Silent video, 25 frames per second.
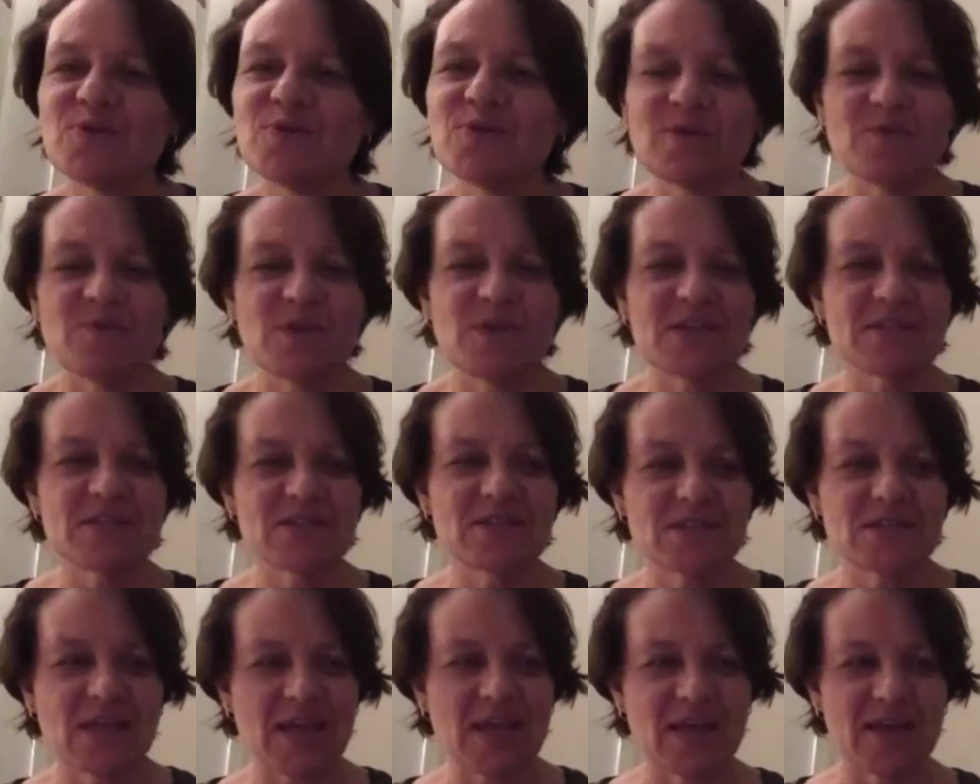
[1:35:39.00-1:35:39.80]
and we
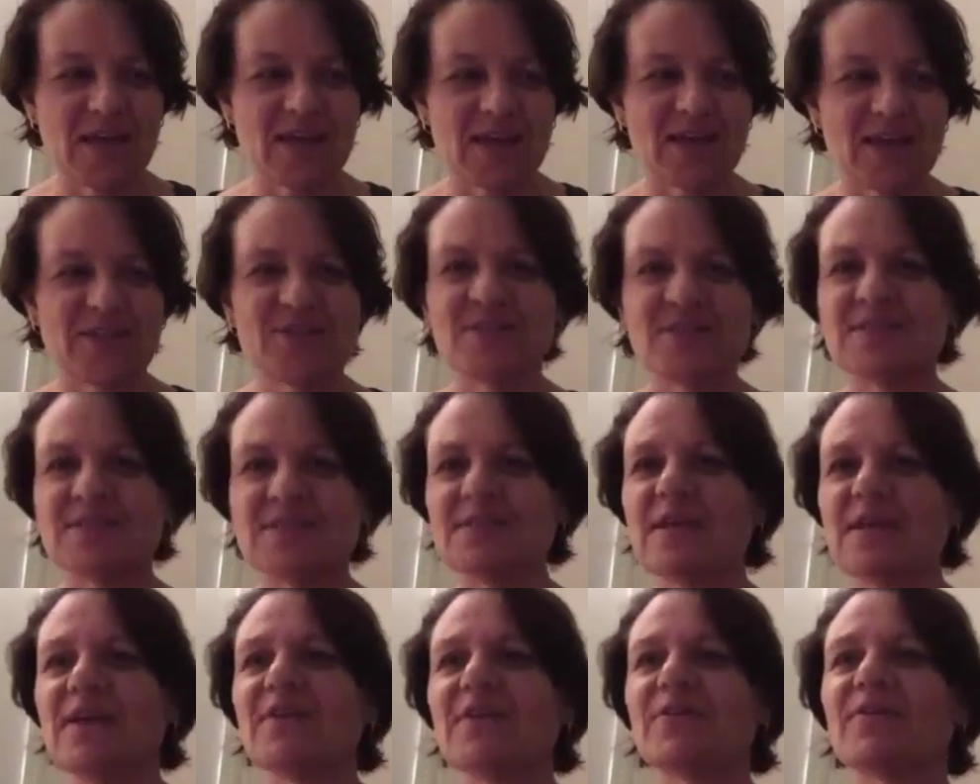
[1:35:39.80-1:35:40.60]
sit
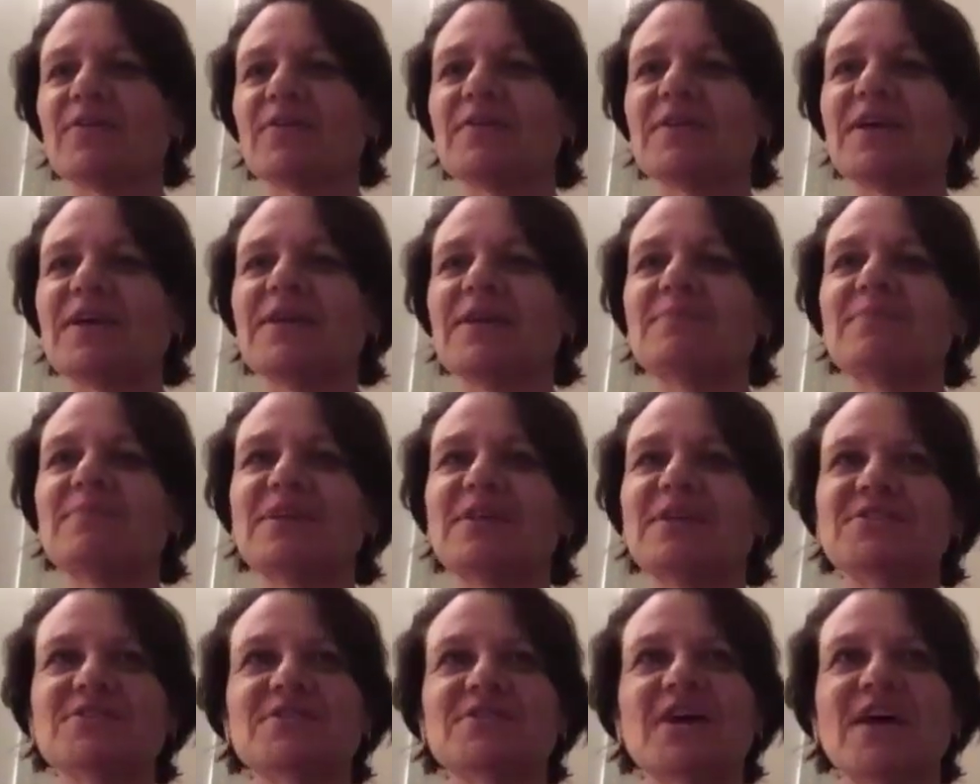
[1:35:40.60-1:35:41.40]
still in
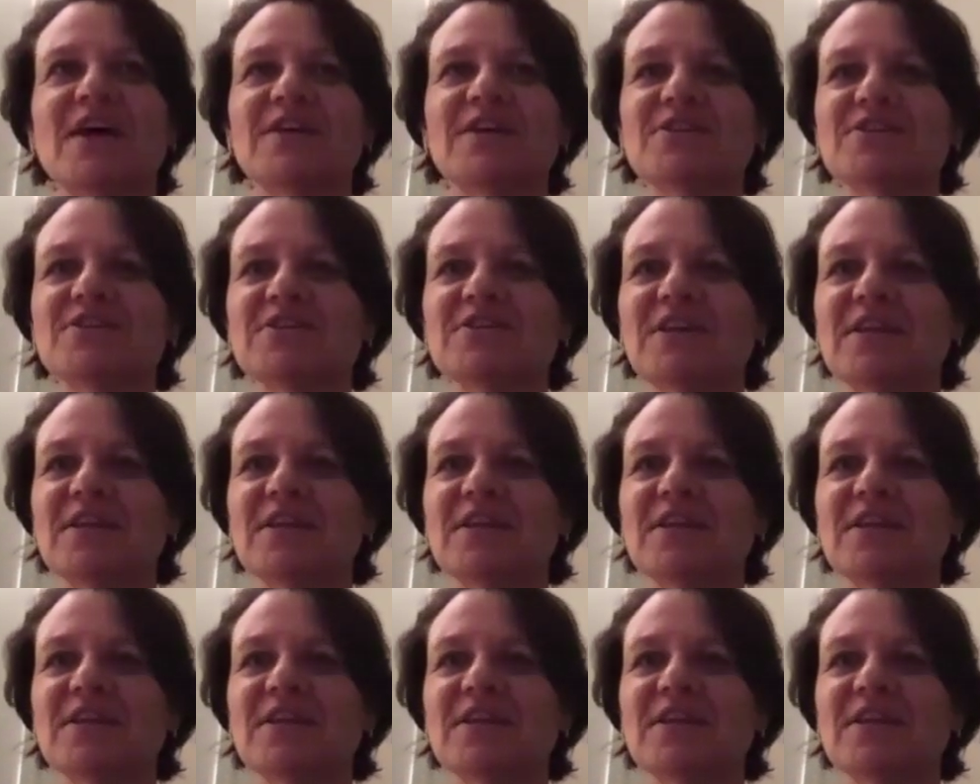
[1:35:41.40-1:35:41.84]
meditation.